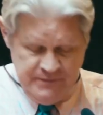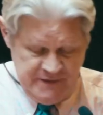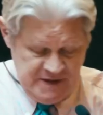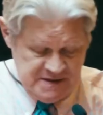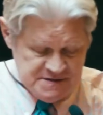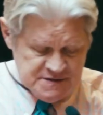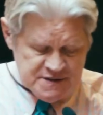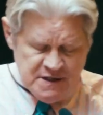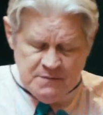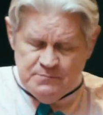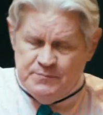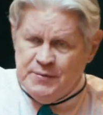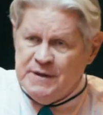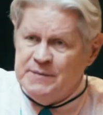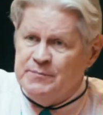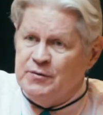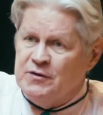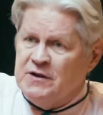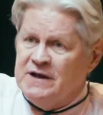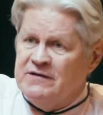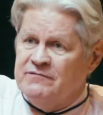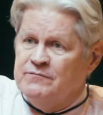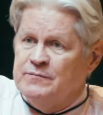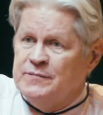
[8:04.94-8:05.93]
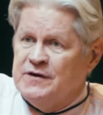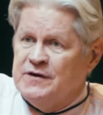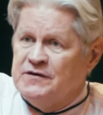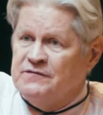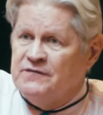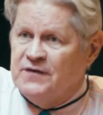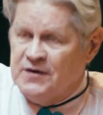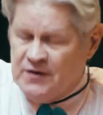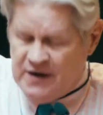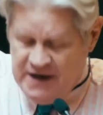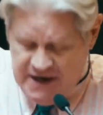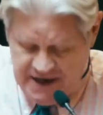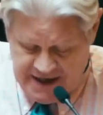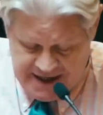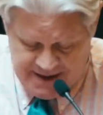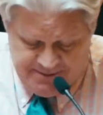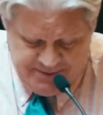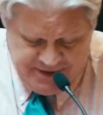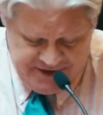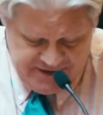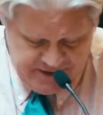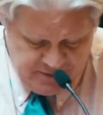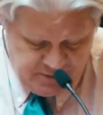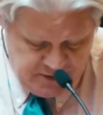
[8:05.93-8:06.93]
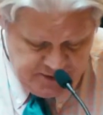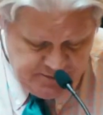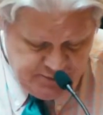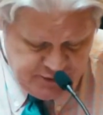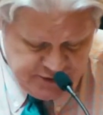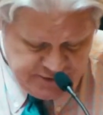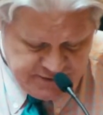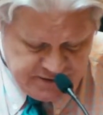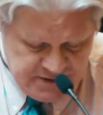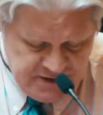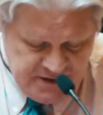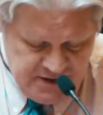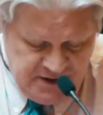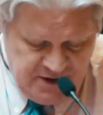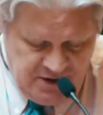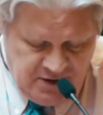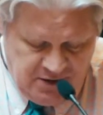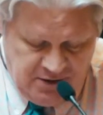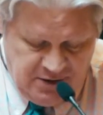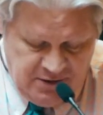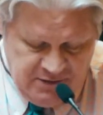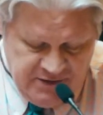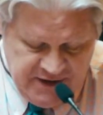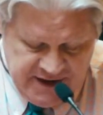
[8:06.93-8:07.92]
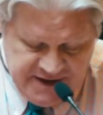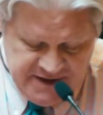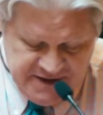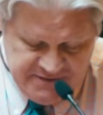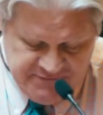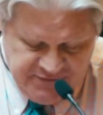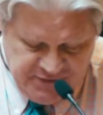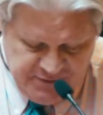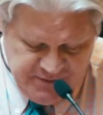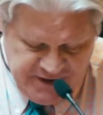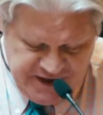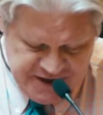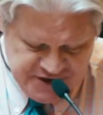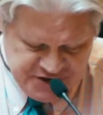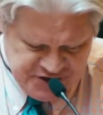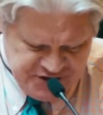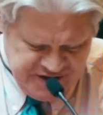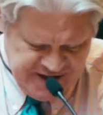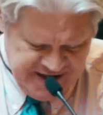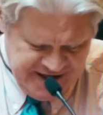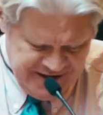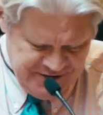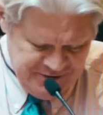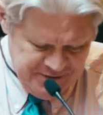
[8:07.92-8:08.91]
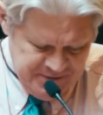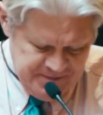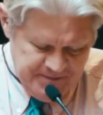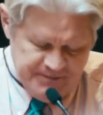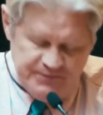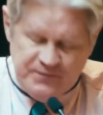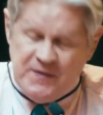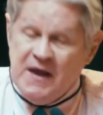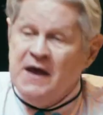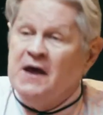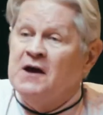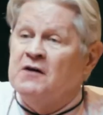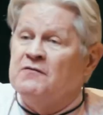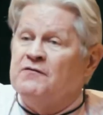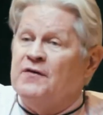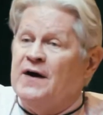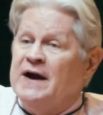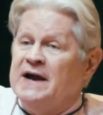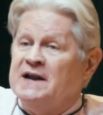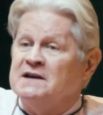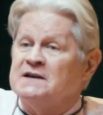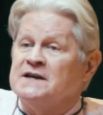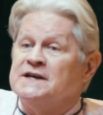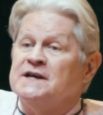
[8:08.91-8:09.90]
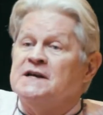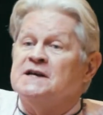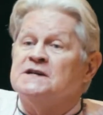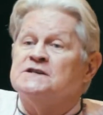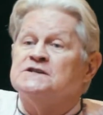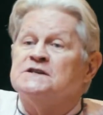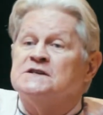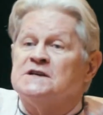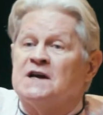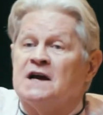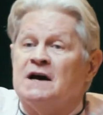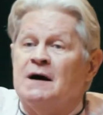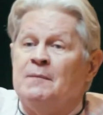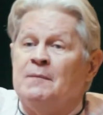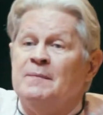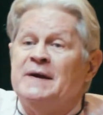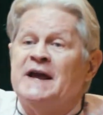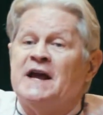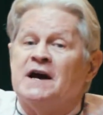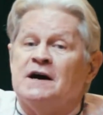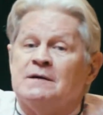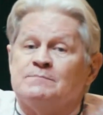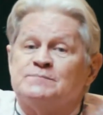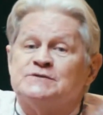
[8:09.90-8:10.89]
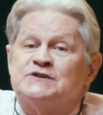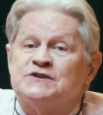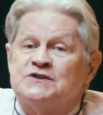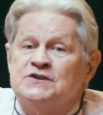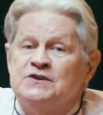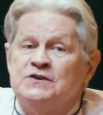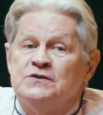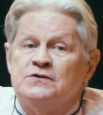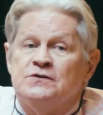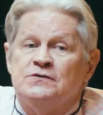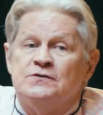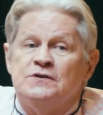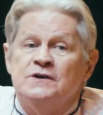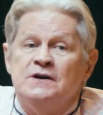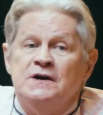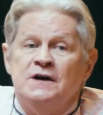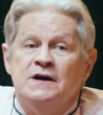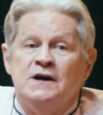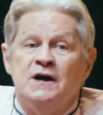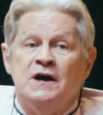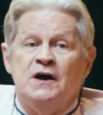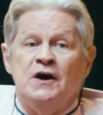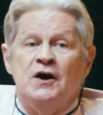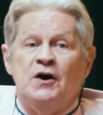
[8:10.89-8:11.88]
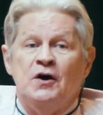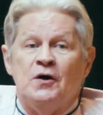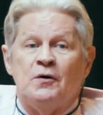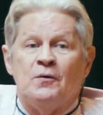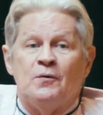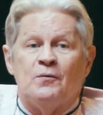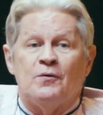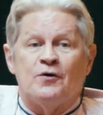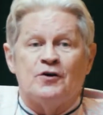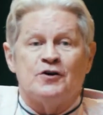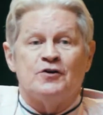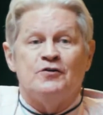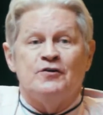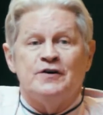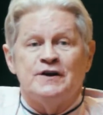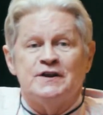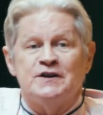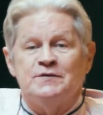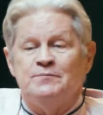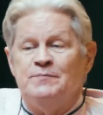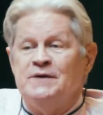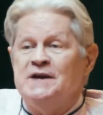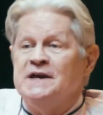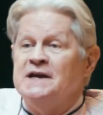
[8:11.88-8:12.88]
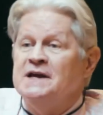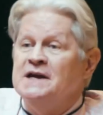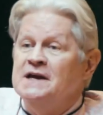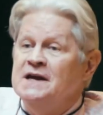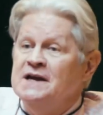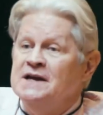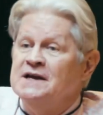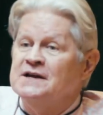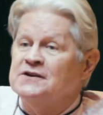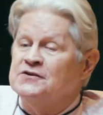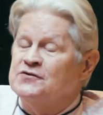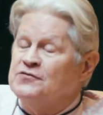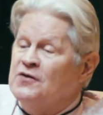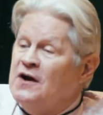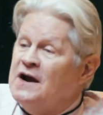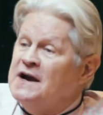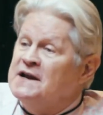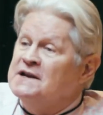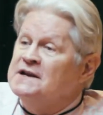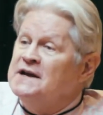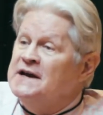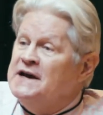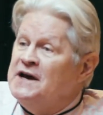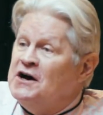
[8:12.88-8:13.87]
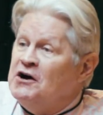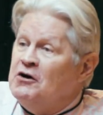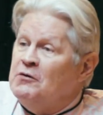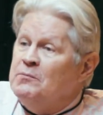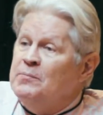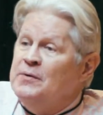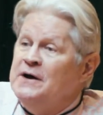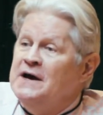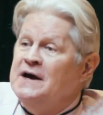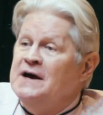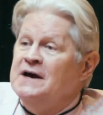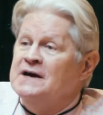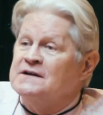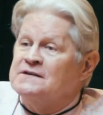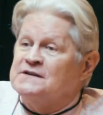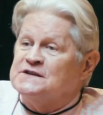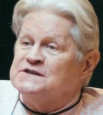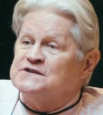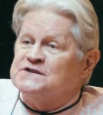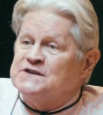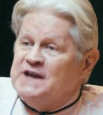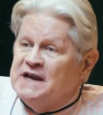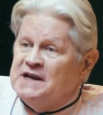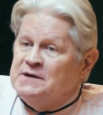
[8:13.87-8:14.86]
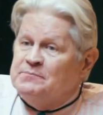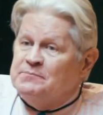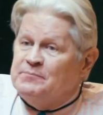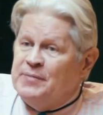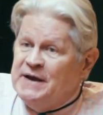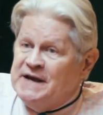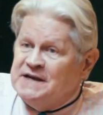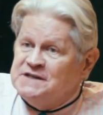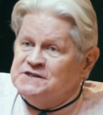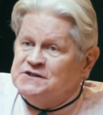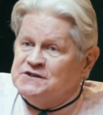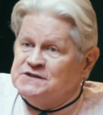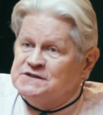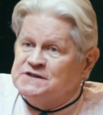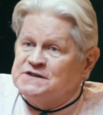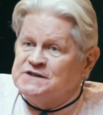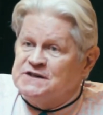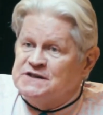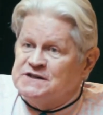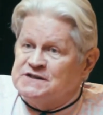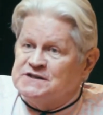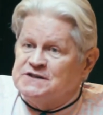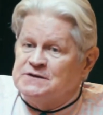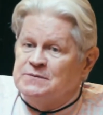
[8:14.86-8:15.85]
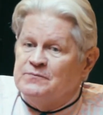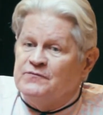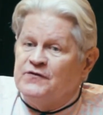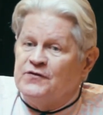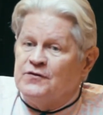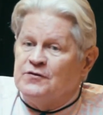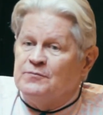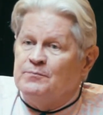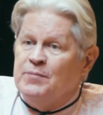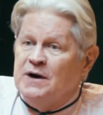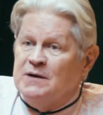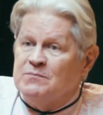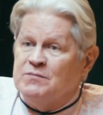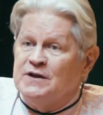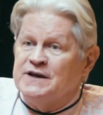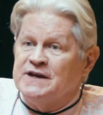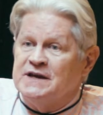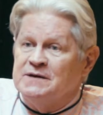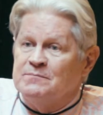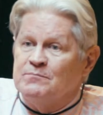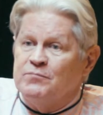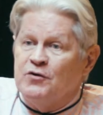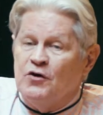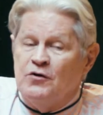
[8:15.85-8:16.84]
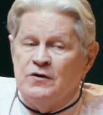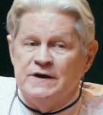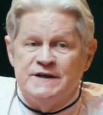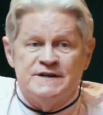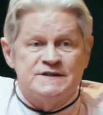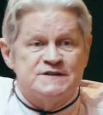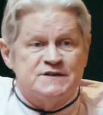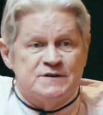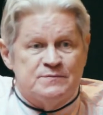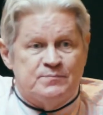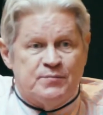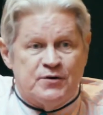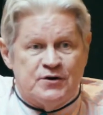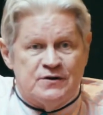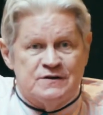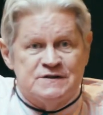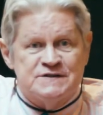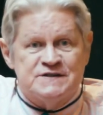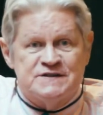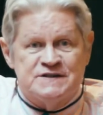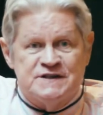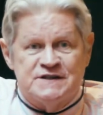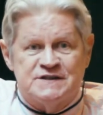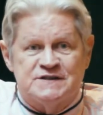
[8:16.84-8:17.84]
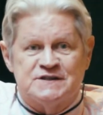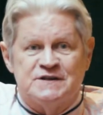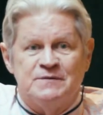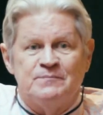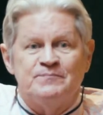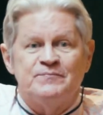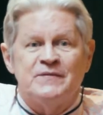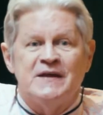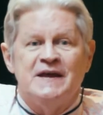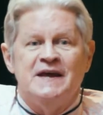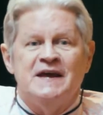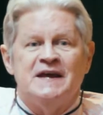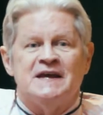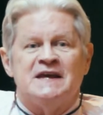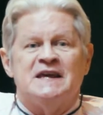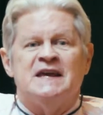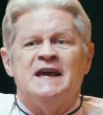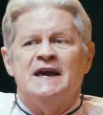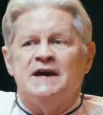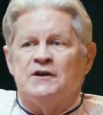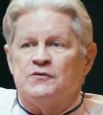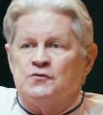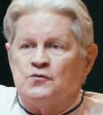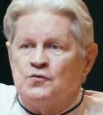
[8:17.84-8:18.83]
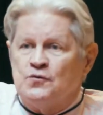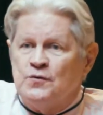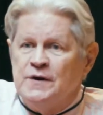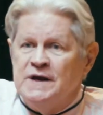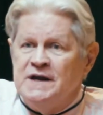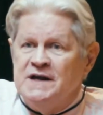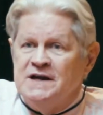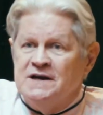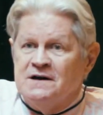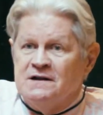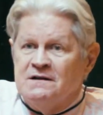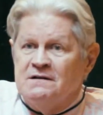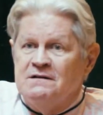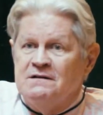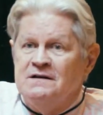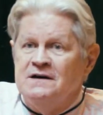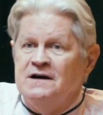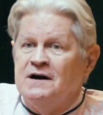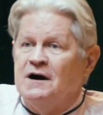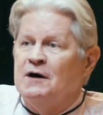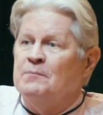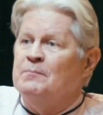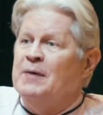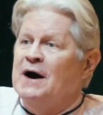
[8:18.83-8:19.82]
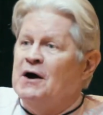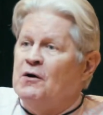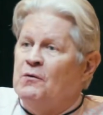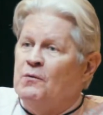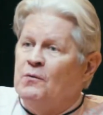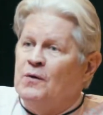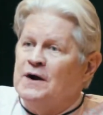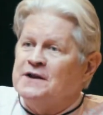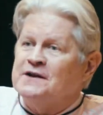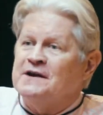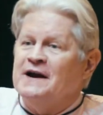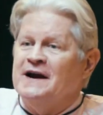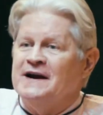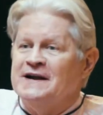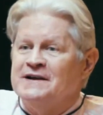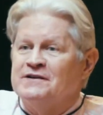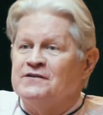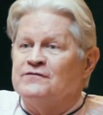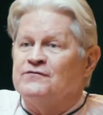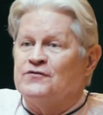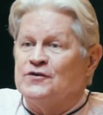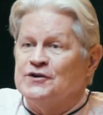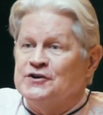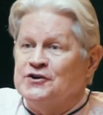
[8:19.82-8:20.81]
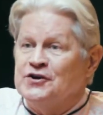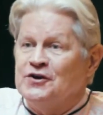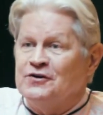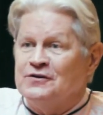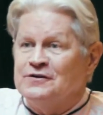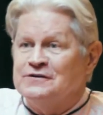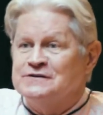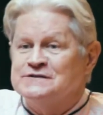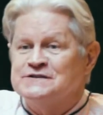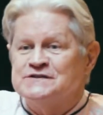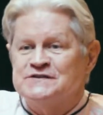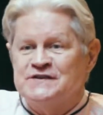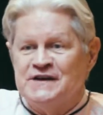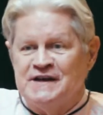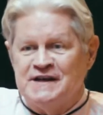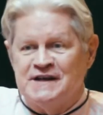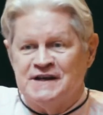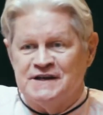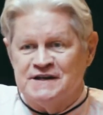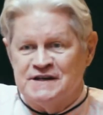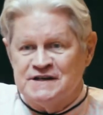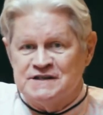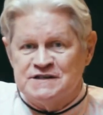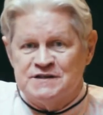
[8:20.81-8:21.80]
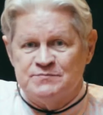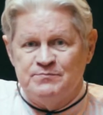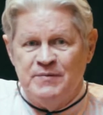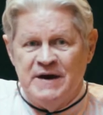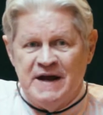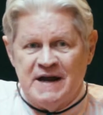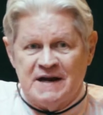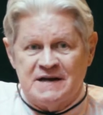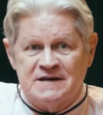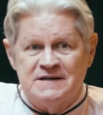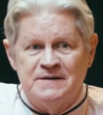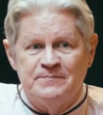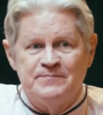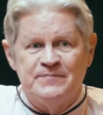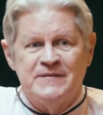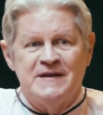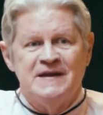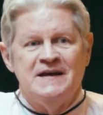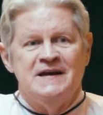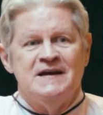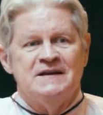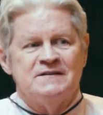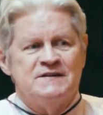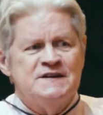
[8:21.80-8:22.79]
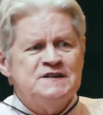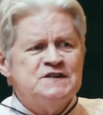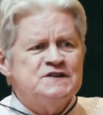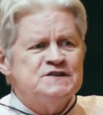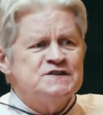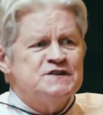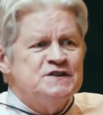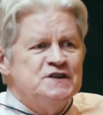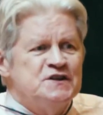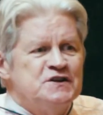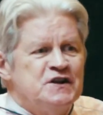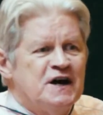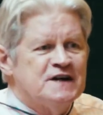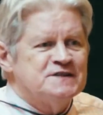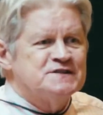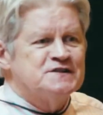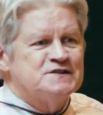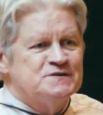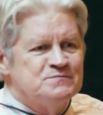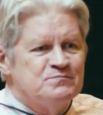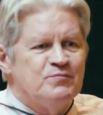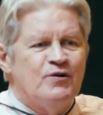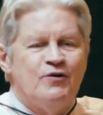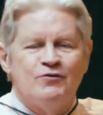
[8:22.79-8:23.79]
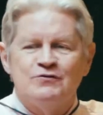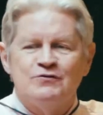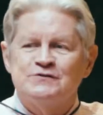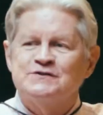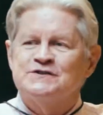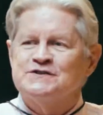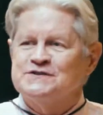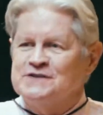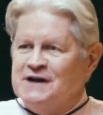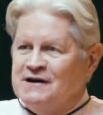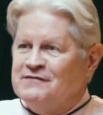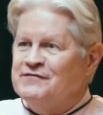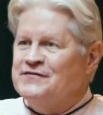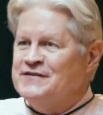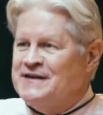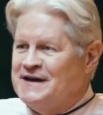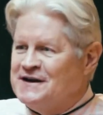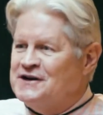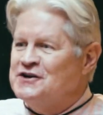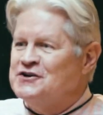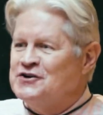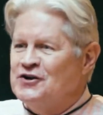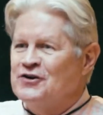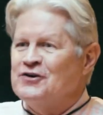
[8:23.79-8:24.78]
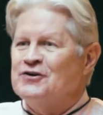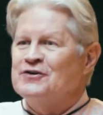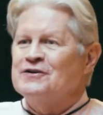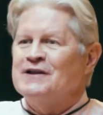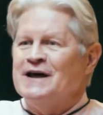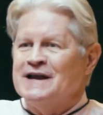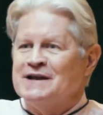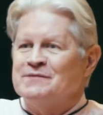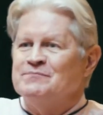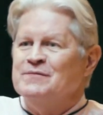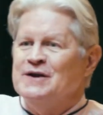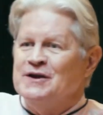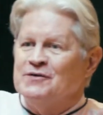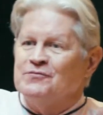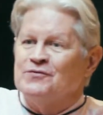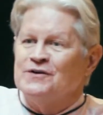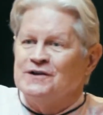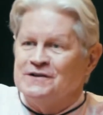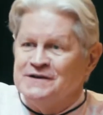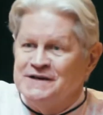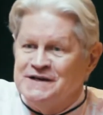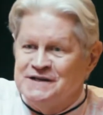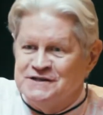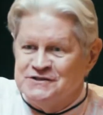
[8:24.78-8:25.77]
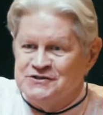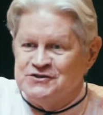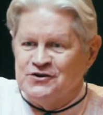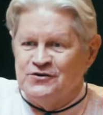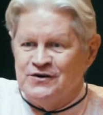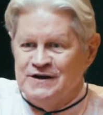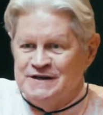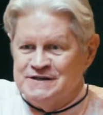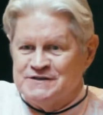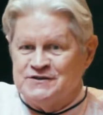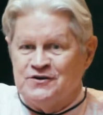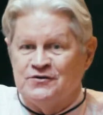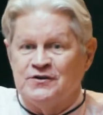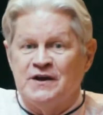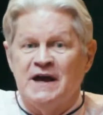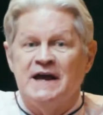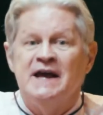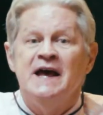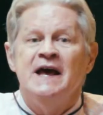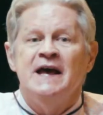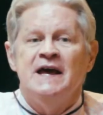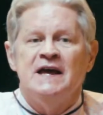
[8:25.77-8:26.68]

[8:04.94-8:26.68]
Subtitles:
Some people haven't been very happy that we put all that information out. Finally, coming up soon, we're going to be trying to help the state pension system for public employees, the PERS system, get real about what kind of returns they can expect. This is the nuts and bolts stuff that a nerd like me really enjoys, okay?